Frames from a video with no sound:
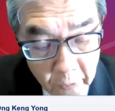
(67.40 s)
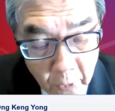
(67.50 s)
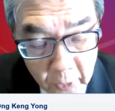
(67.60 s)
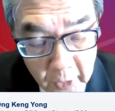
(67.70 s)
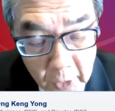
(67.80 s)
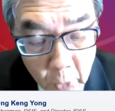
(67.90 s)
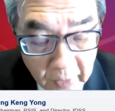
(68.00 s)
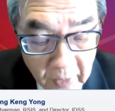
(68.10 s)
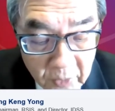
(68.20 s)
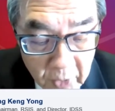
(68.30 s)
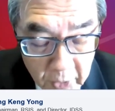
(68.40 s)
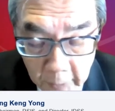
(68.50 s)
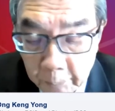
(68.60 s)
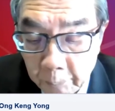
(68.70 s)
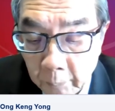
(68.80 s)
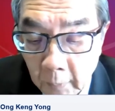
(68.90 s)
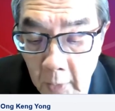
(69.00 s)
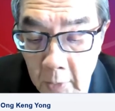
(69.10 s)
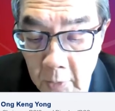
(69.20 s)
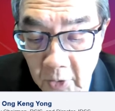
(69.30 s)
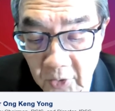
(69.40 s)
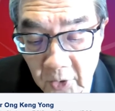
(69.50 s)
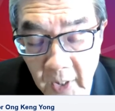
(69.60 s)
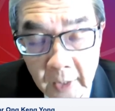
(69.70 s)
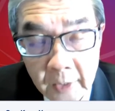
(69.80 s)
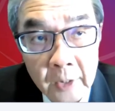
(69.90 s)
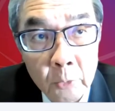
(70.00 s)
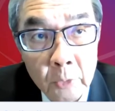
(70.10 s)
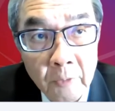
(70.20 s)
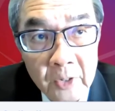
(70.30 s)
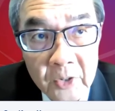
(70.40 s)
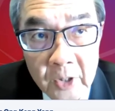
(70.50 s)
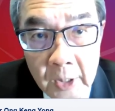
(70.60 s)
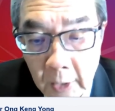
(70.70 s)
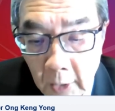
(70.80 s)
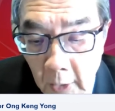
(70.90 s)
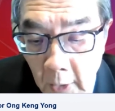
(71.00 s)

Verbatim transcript: for Innovative City. This is at the University